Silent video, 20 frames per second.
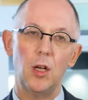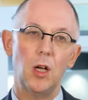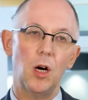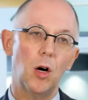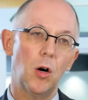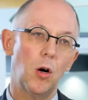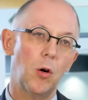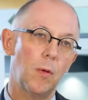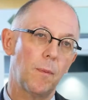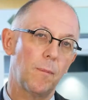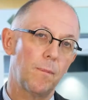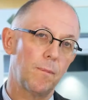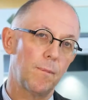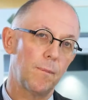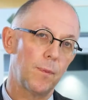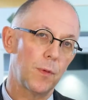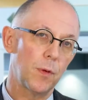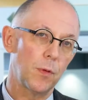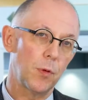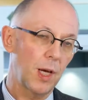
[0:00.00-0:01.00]
Now,
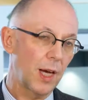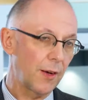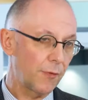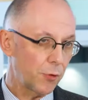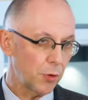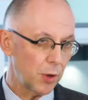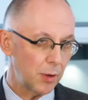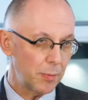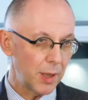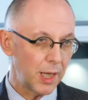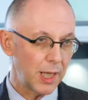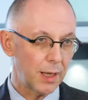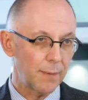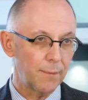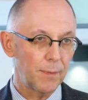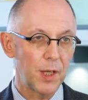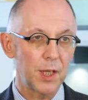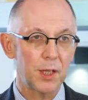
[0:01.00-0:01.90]
we have to admit,